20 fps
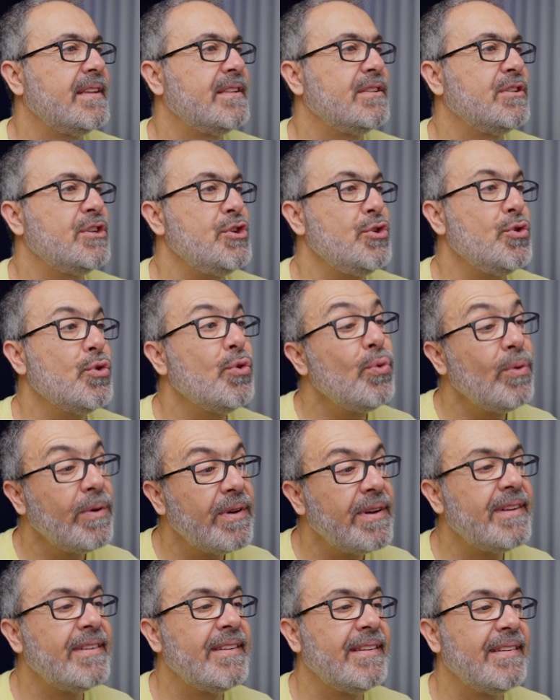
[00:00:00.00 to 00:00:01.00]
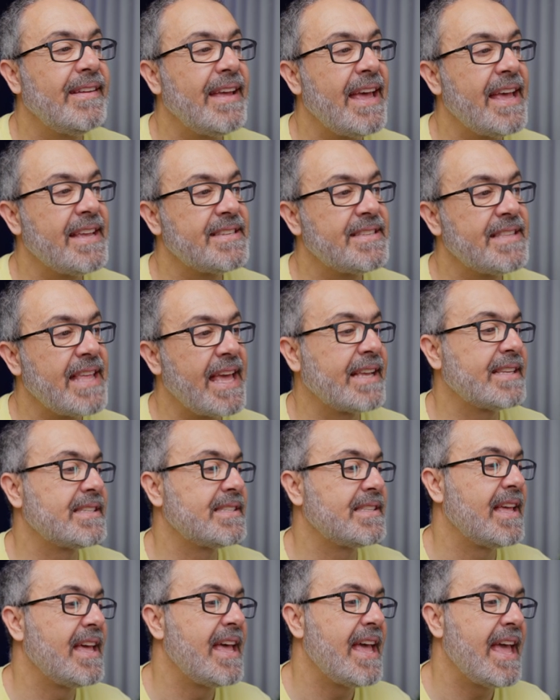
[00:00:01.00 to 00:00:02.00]
the new S
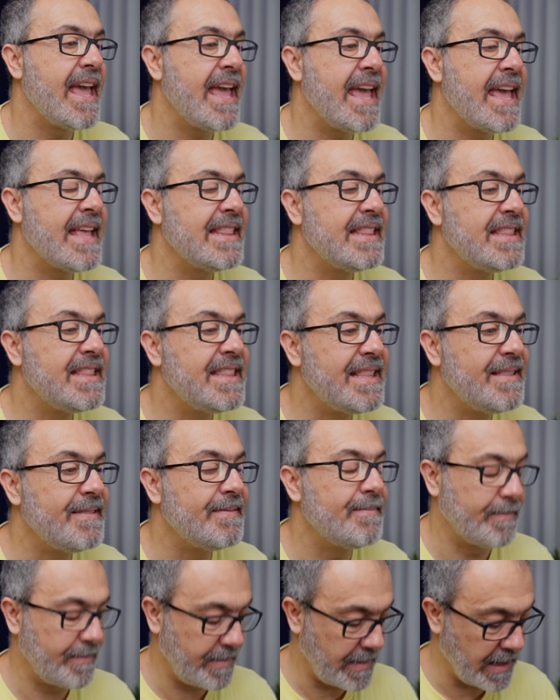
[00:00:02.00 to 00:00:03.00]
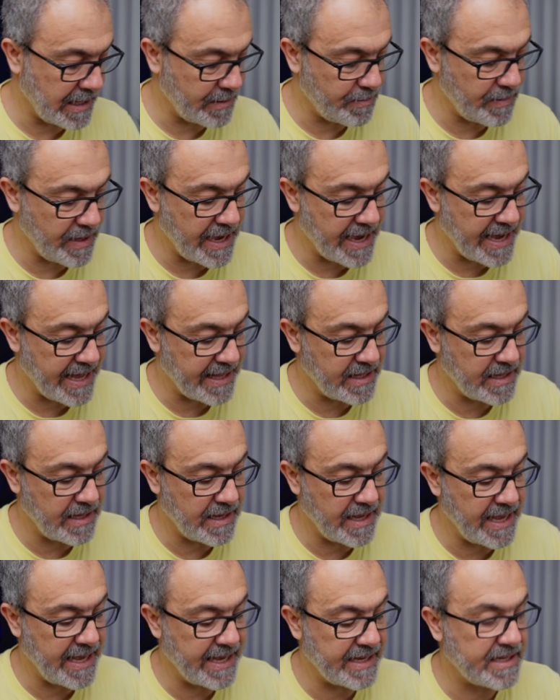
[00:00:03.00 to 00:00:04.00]
text and let me add
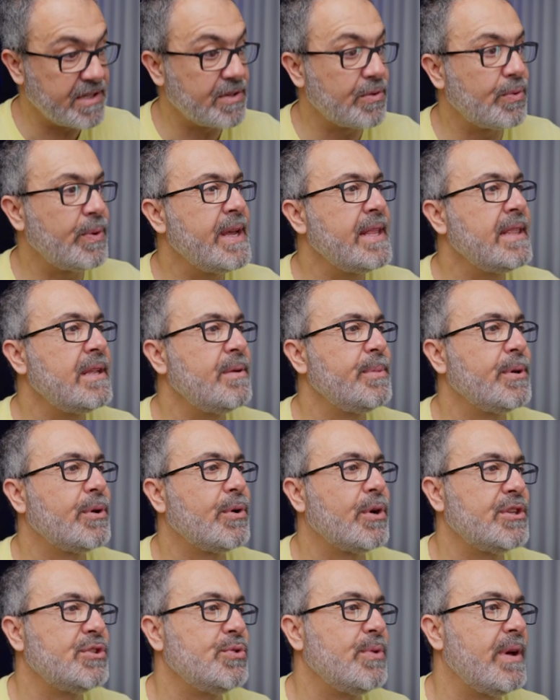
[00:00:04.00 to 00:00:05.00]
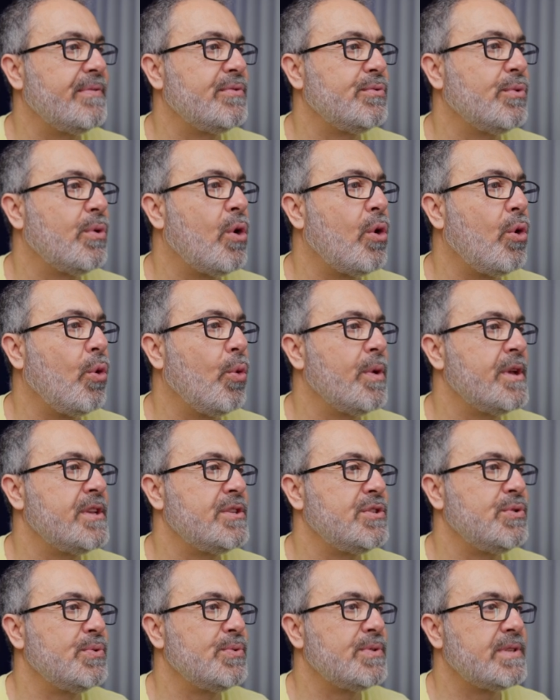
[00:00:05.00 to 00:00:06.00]
the s render because you have to
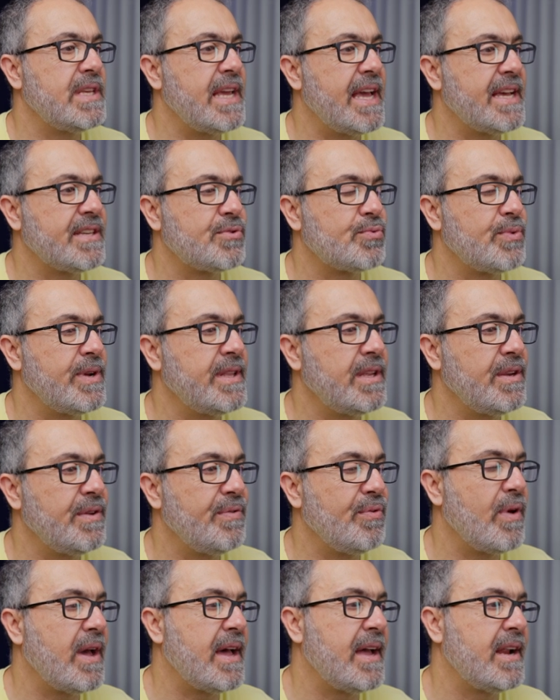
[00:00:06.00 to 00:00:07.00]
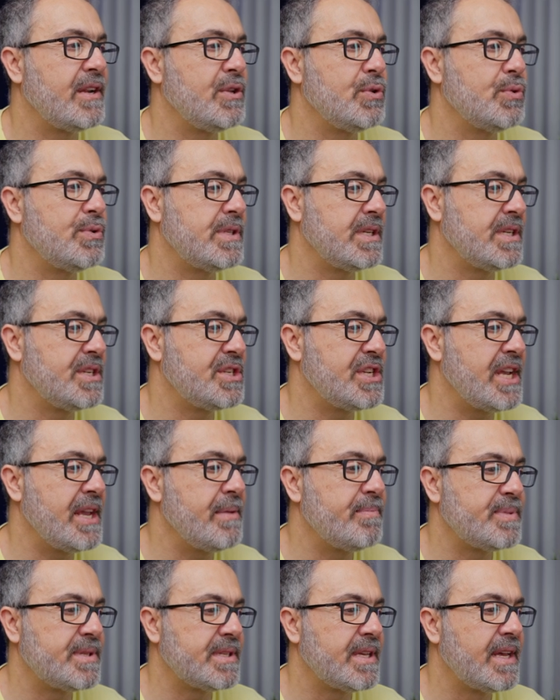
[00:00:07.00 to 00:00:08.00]
always use the s render if you are using
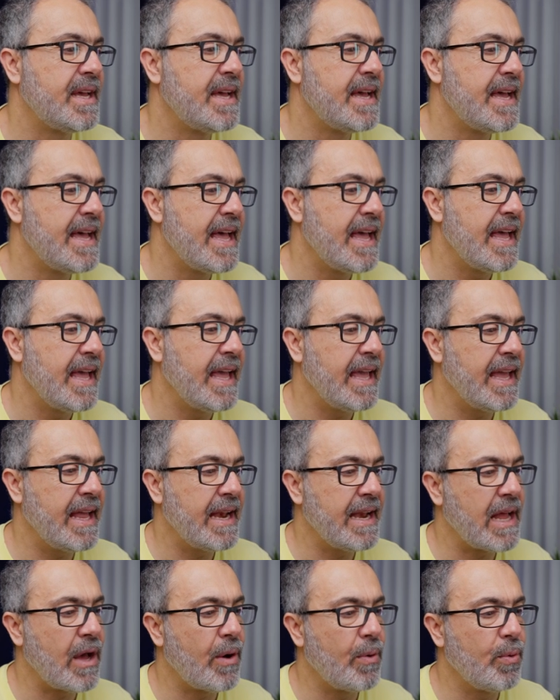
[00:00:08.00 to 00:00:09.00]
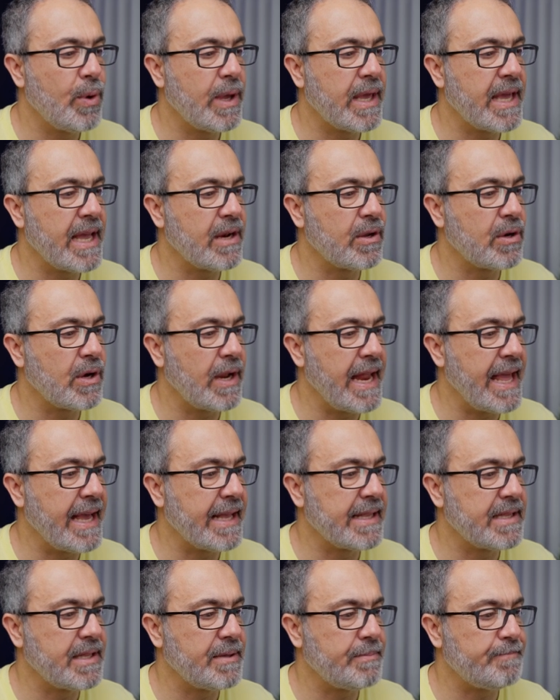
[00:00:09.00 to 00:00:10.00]
shapes and now we can
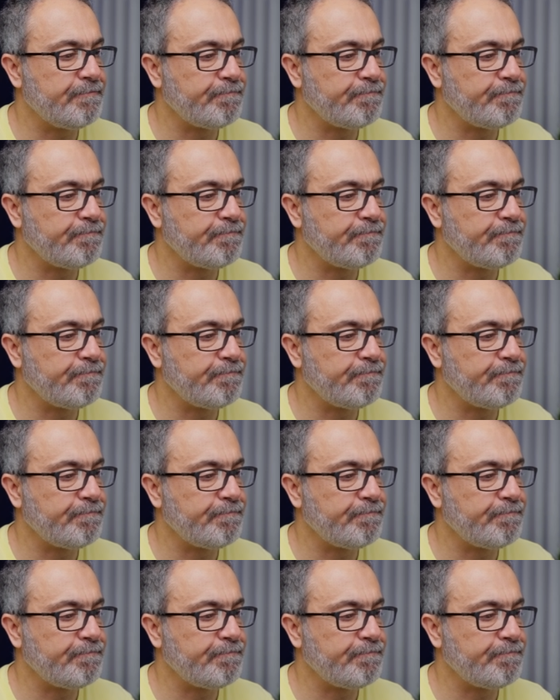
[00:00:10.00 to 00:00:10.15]
connect